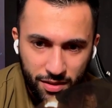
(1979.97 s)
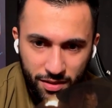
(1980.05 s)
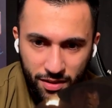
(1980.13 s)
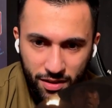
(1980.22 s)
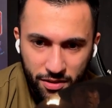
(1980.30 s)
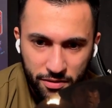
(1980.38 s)

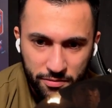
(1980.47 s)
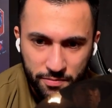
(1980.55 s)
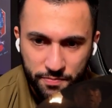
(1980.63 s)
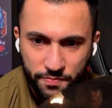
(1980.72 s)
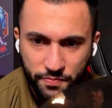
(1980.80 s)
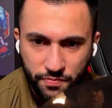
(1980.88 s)
Any man
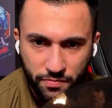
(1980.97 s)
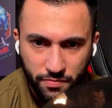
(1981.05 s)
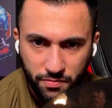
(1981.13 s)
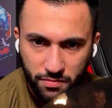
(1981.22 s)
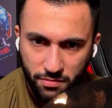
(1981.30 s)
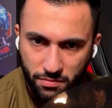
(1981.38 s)
don't want to get
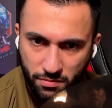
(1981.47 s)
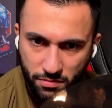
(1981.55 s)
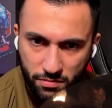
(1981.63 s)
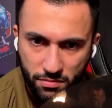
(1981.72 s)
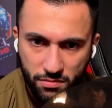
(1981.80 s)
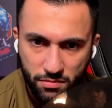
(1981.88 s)
killed,
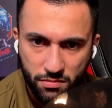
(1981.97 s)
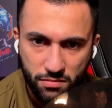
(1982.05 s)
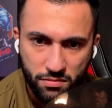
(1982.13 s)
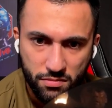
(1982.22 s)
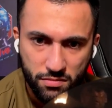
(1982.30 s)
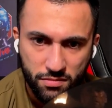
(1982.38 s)

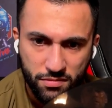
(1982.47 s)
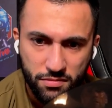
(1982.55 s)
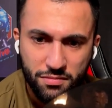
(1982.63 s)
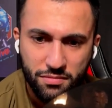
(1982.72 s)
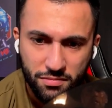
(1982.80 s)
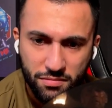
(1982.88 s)
better
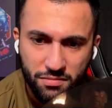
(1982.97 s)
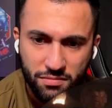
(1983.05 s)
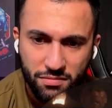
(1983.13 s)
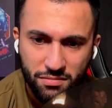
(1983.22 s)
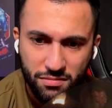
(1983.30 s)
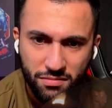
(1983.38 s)
clear on out
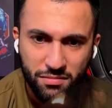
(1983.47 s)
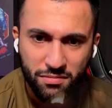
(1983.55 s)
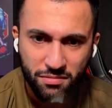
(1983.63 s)
the back.